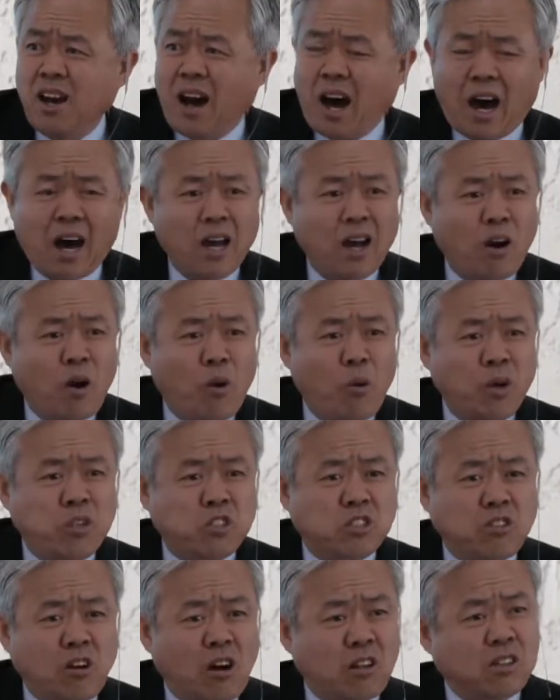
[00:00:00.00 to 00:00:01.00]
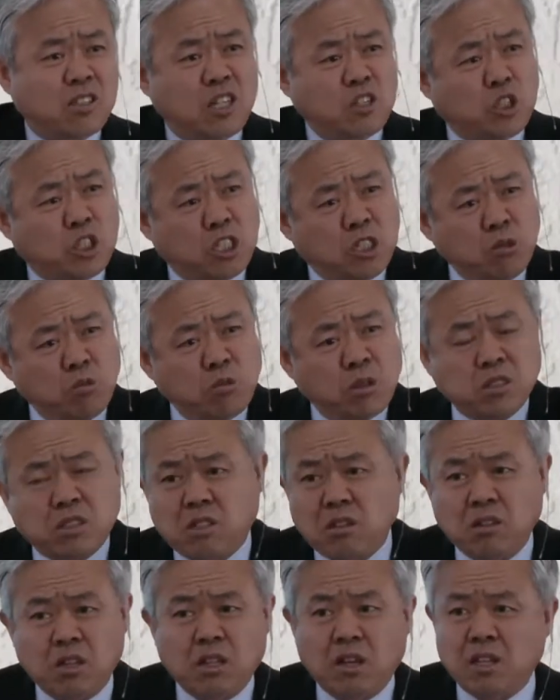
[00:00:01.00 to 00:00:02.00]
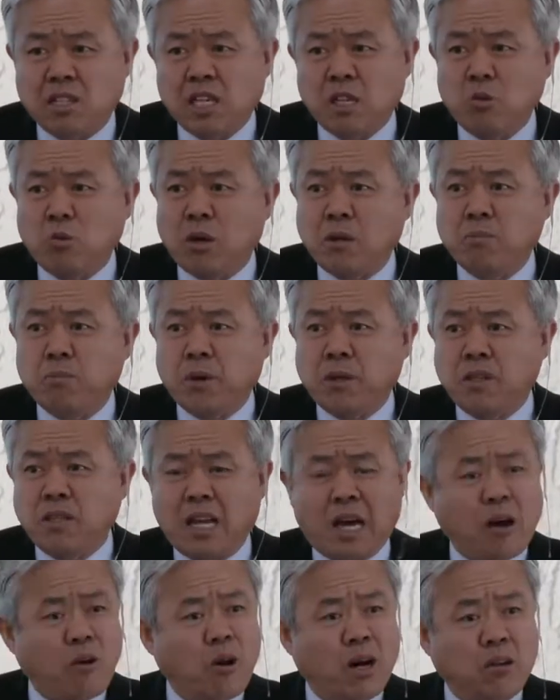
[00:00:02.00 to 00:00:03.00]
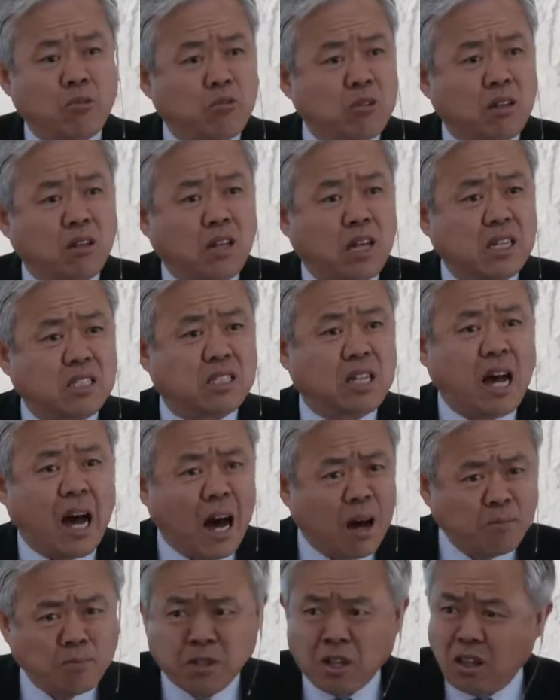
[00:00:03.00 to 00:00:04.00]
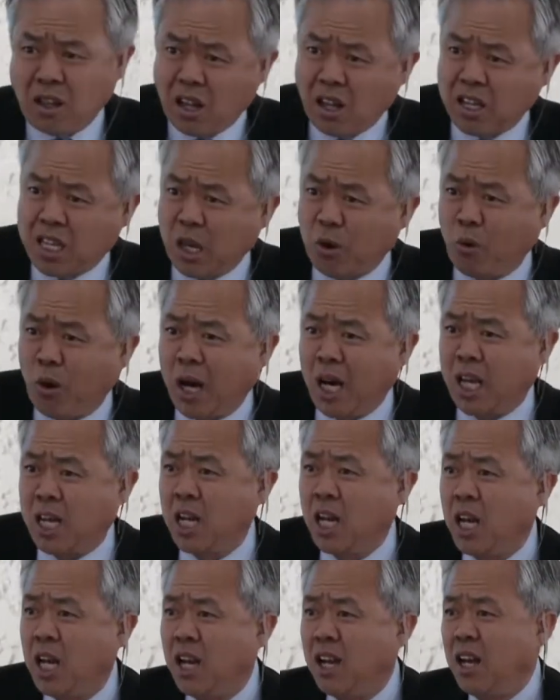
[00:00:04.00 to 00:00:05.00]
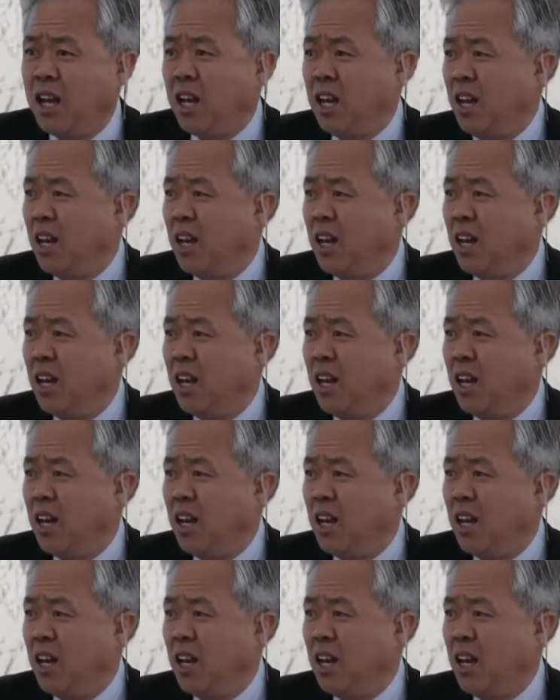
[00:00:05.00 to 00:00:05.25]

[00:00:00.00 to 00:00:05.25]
I always thought that she was the lucky one, but now I realize that I'm the lucky one.